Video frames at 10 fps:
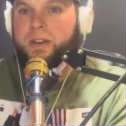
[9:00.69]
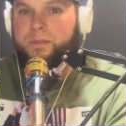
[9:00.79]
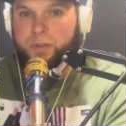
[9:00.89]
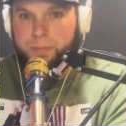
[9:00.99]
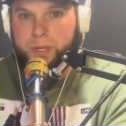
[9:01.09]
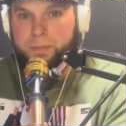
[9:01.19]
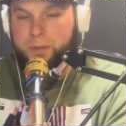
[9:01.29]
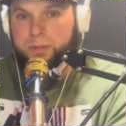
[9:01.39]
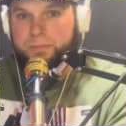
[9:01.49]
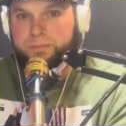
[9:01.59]
for the
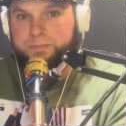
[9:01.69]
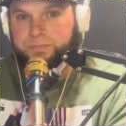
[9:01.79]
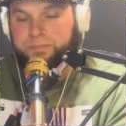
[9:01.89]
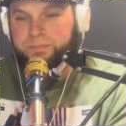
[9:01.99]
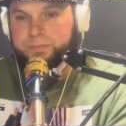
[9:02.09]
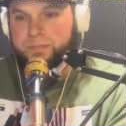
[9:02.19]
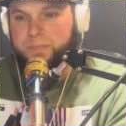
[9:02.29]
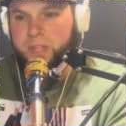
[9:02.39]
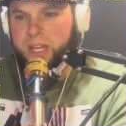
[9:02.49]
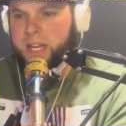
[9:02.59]
people,
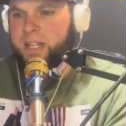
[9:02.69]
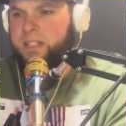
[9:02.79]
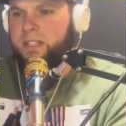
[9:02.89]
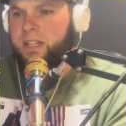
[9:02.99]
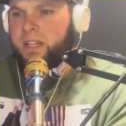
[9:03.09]
and